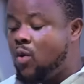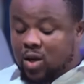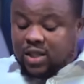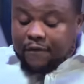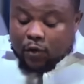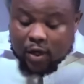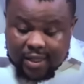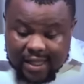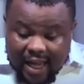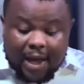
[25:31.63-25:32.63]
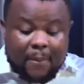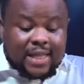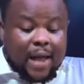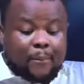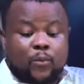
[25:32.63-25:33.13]
What if you reach there now,
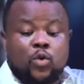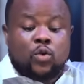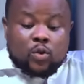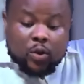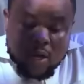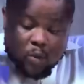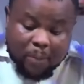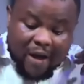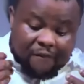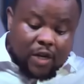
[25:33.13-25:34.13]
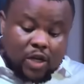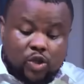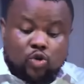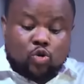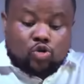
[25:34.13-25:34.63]
madam? Bad
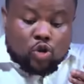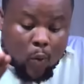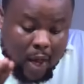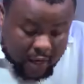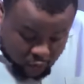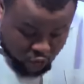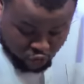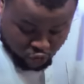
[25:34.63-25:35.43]
finish, you store well.